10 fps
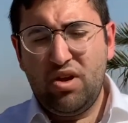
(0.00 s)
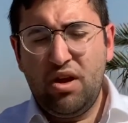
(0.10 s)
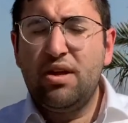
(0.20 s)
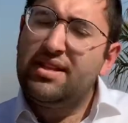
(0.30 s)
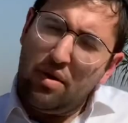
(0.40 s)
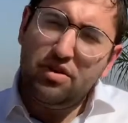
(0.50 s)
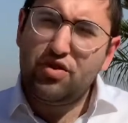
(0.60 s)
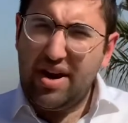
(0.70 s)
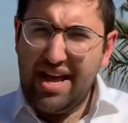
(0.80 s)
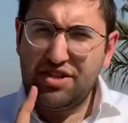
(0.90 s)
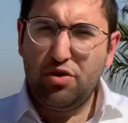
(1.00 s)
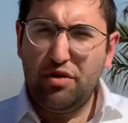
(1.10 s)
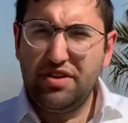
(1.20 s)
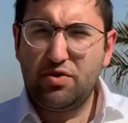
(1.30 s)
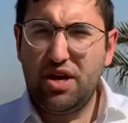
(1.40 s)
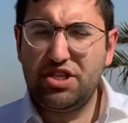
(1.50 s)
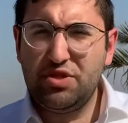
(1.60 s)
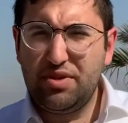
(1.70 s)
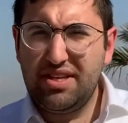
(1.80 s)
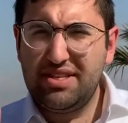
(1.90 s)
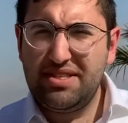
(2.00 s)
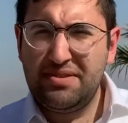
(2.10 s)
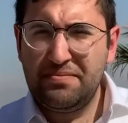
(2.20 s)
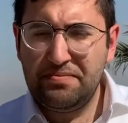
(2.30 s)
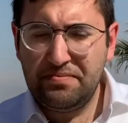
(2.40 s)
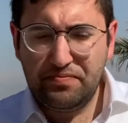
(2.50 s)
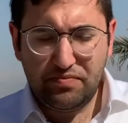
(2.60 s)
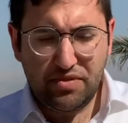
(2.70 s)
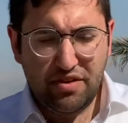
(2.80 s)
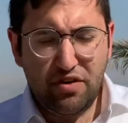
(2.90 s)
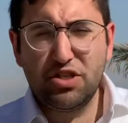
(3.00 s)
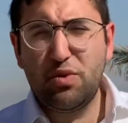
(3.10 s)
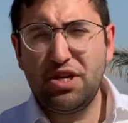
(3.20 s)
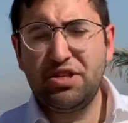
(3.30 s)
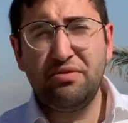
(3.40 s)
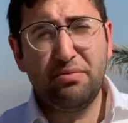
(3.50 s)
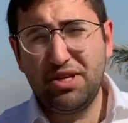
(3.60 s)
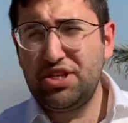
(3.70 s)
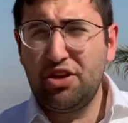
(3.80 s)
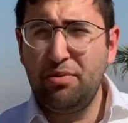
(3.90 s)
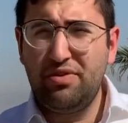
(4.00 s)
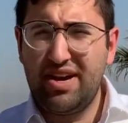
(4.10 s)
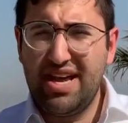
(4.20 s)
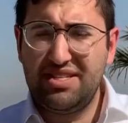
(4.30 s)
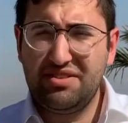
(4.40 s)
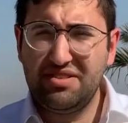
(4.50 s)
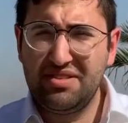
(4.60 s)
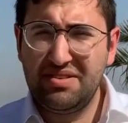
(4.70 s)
Now we're going to try to answer all these questions with this. First question, Medrash Chum already answers.